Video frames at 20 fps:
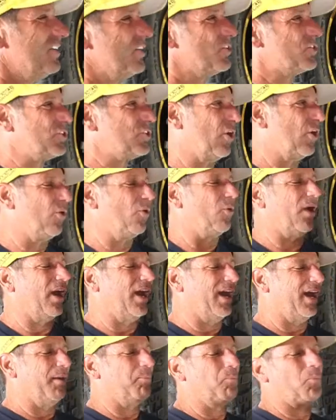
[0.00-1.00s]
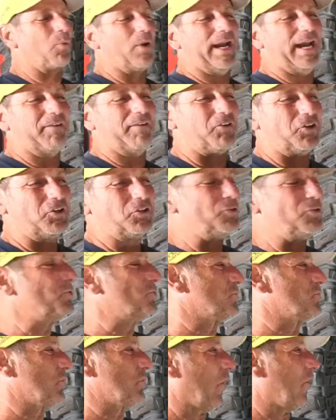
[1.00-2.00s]
So whenever you
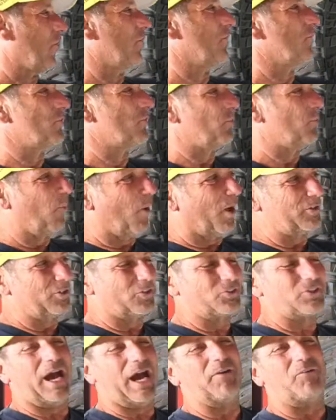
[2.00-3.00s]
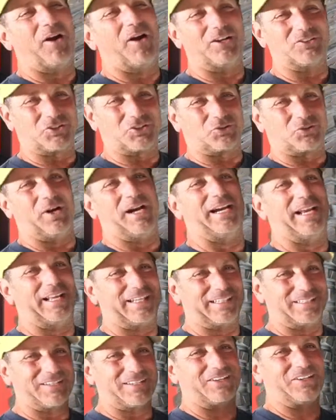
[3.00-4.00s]
start, you want your tie rod straight, I
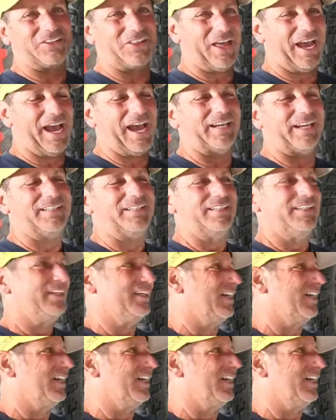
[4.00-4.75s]
can tell you that.